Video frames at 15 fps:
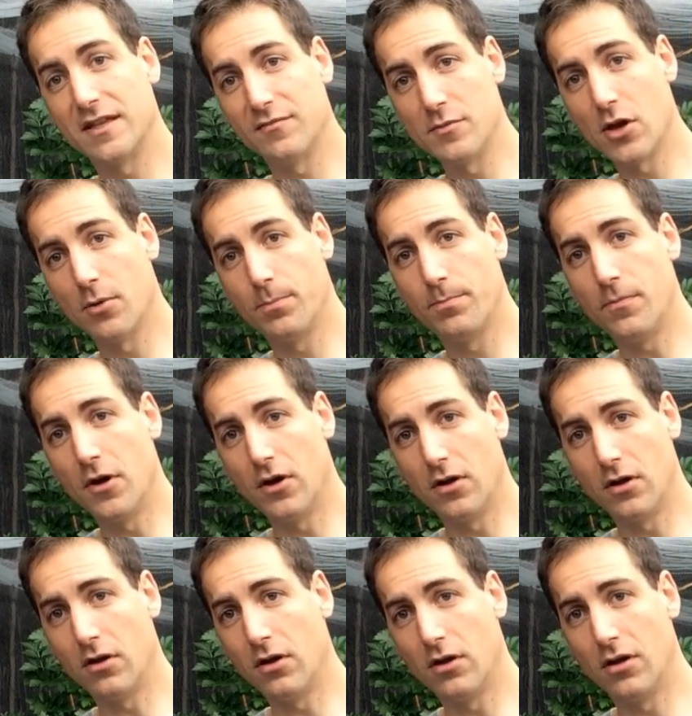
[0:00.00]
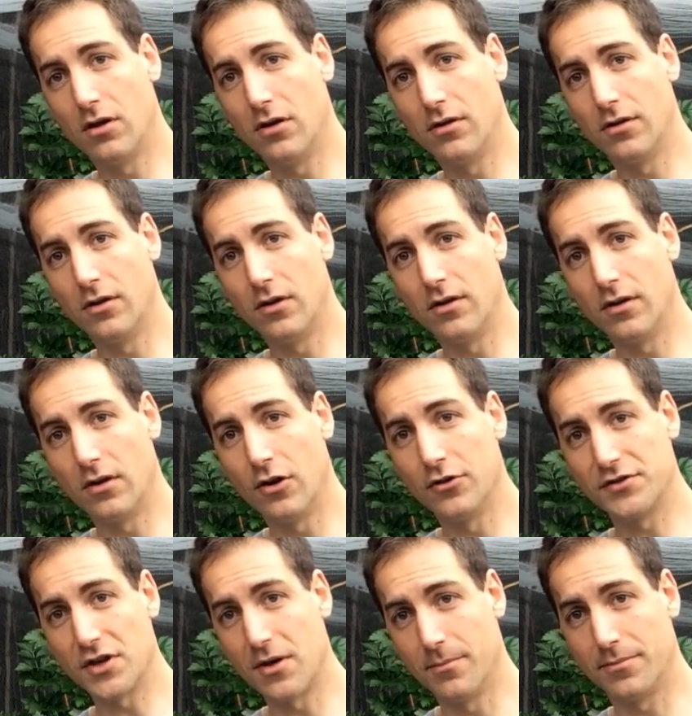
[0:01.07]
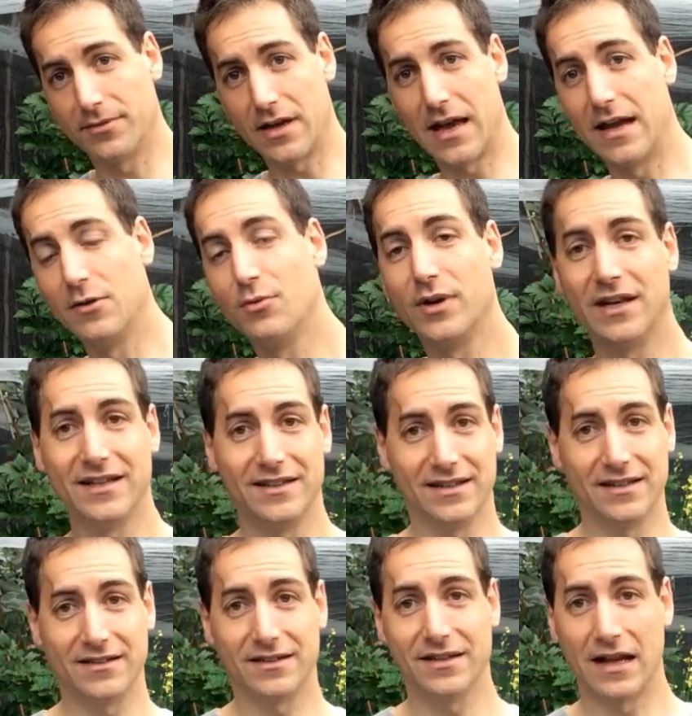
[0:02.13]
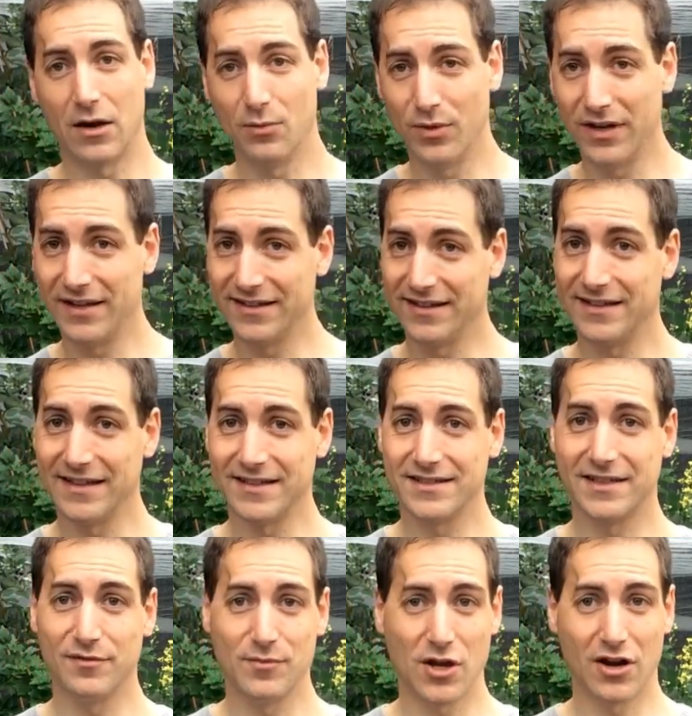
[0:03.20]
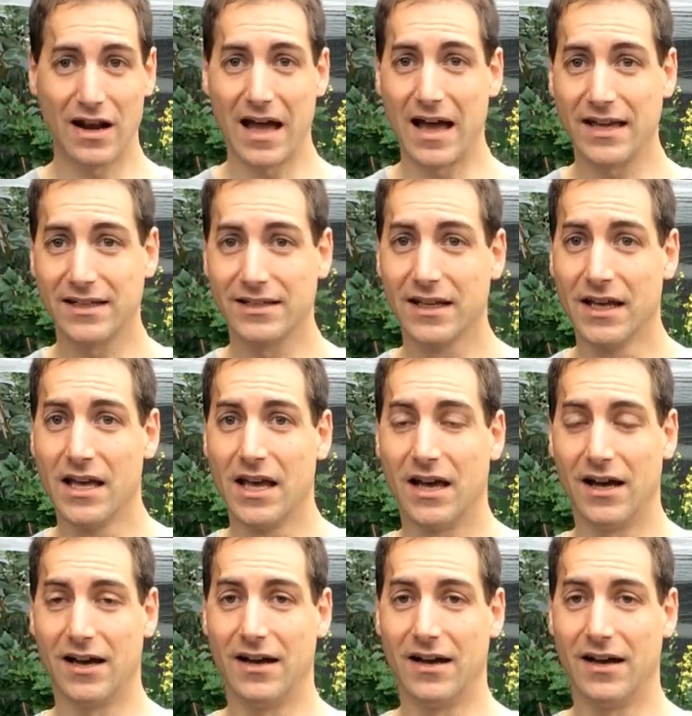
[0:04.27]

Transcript: Please give me a, a, a, a thumb. I really need I really need it. Give me a like.